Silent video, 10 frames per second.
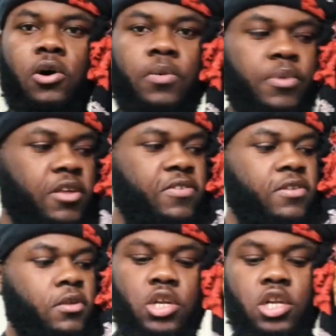up this,
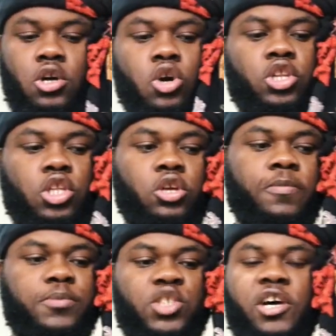then cut it up,
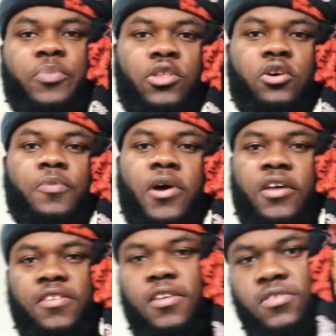chop it up,
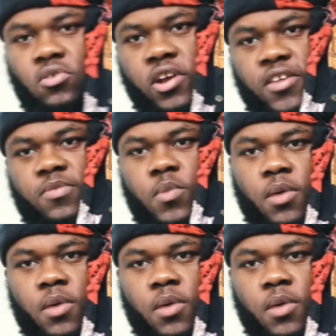cause seasoned rice me I